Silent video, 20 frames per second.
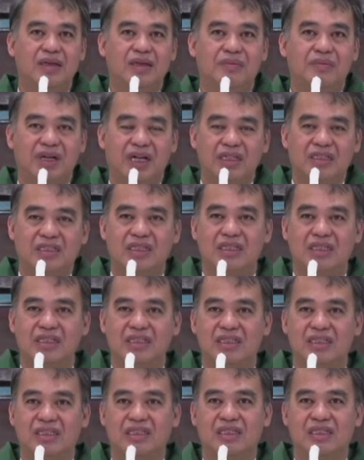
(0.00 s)

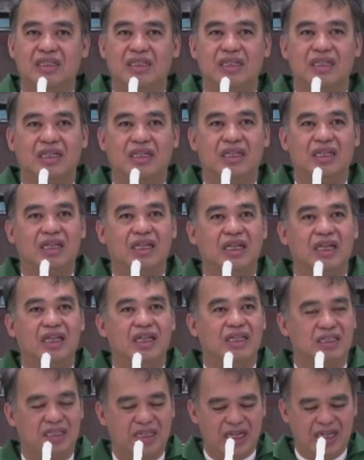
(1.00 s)
presence in
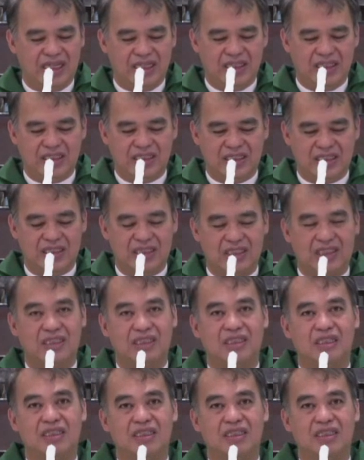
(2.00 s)
the signs